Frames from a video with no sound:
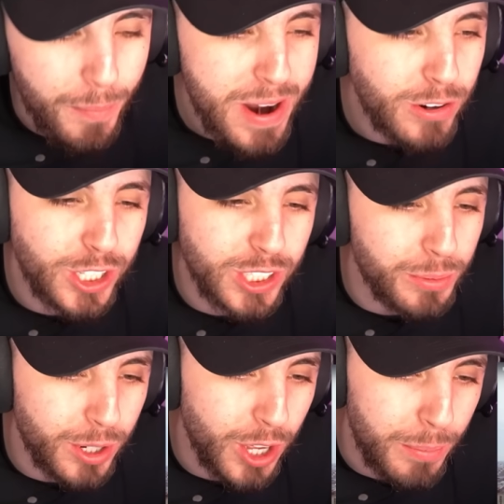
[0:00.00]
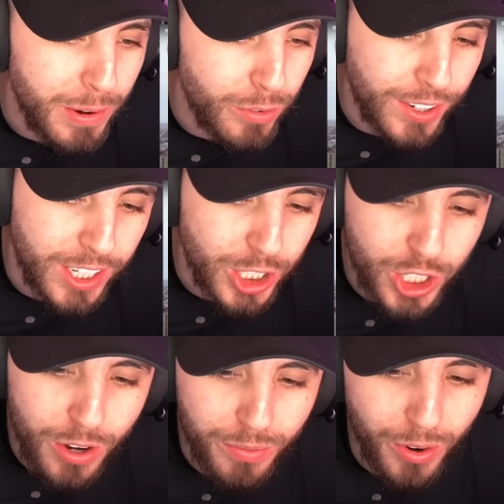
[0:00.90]
America's going to be running the
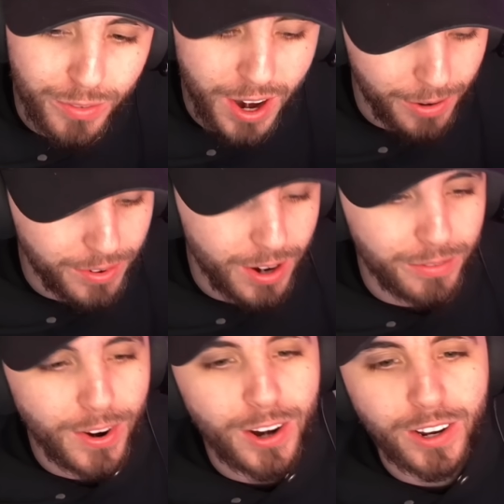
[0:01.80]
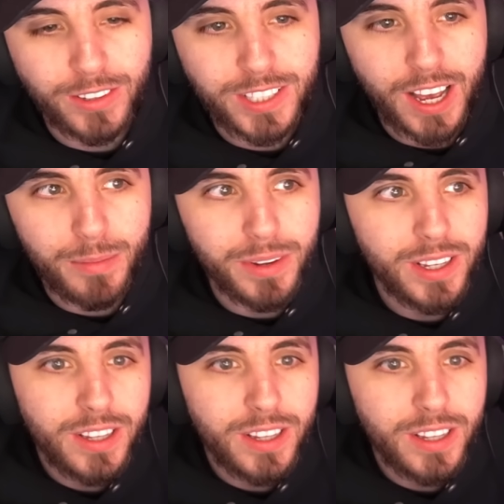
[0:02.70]
show for a very, very, very long time.